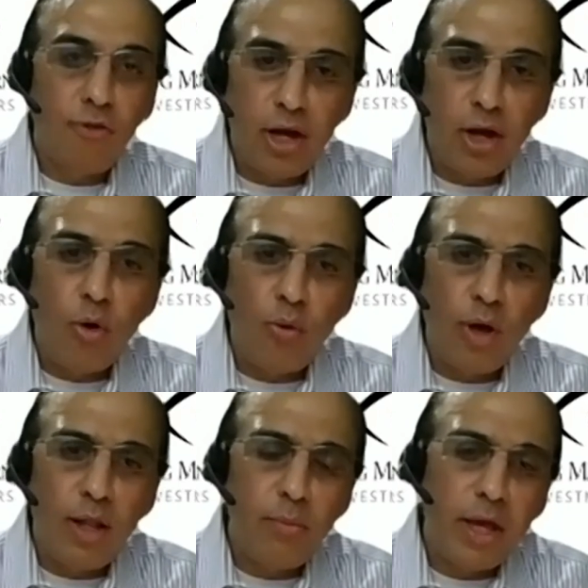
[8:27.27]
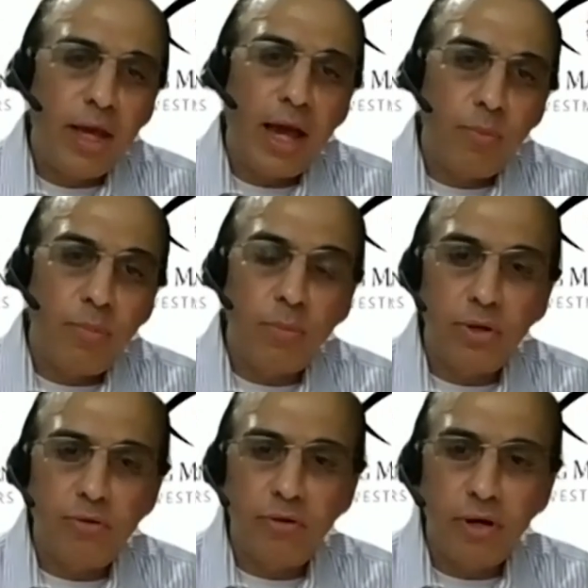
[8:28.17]
very overwhelming, and
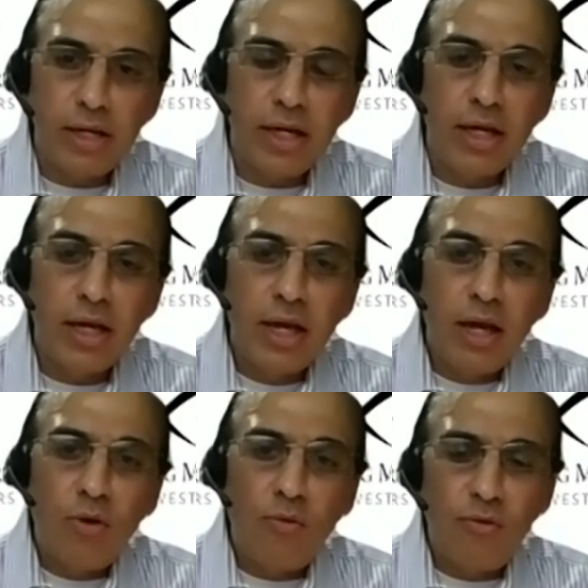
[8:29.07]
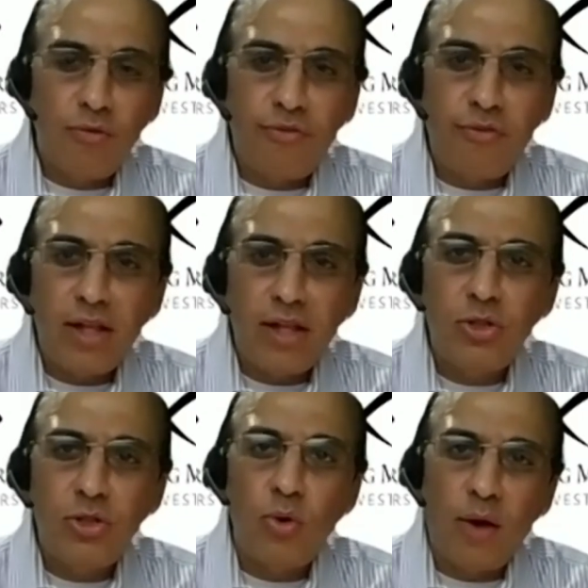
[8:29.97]
people really
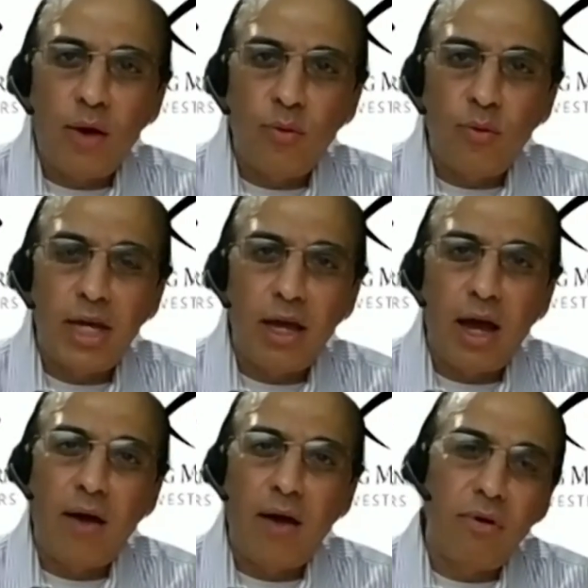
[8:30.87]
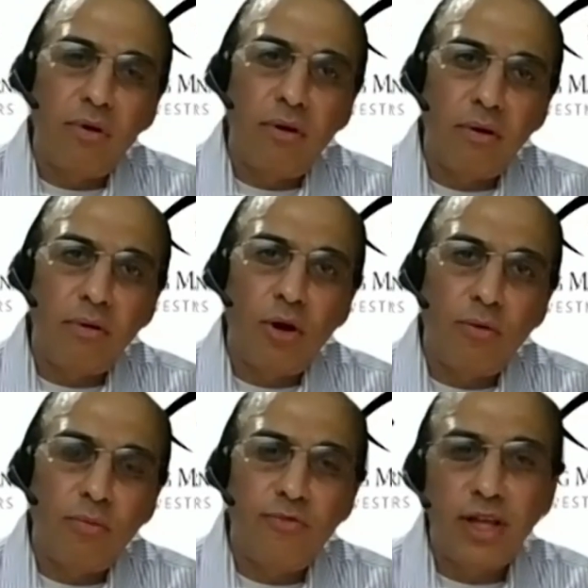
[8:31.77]
failed to, I would say,
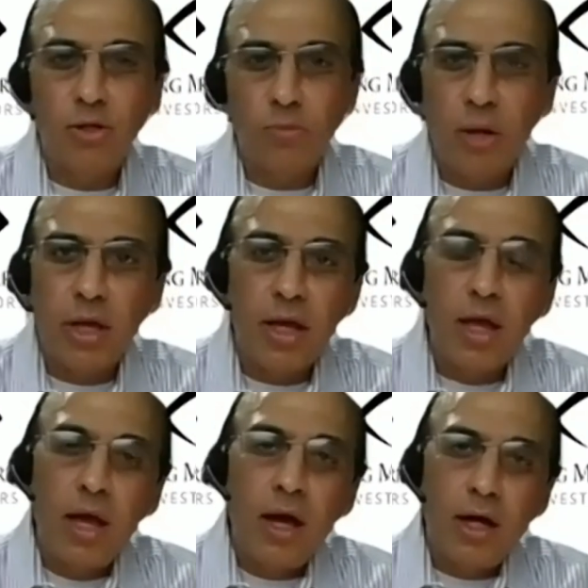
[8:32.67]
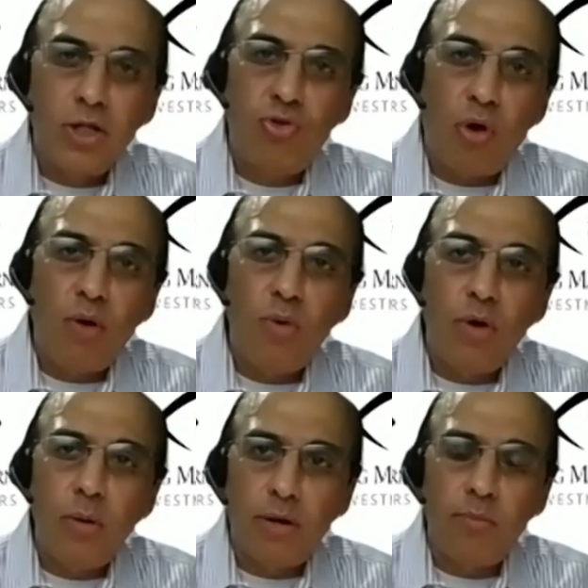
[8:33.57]
failed is maybe a strong
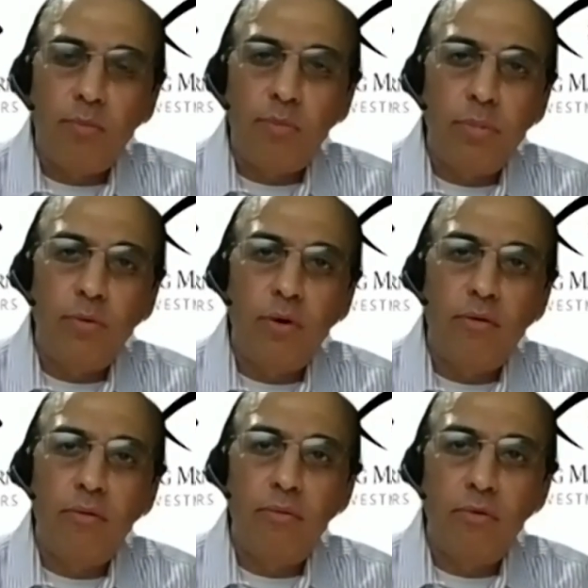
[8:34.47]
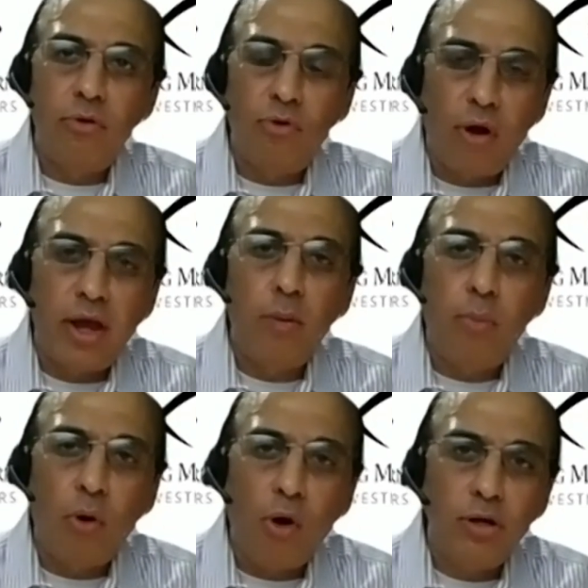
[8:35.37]
word, but people were drawing a
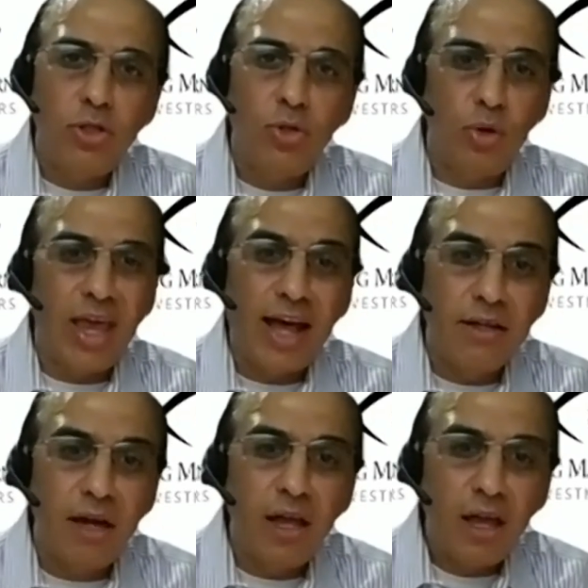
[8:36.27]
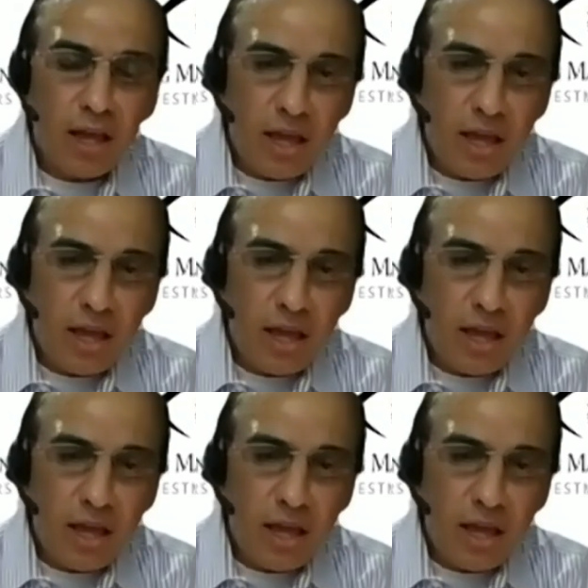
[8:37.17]
pause to gather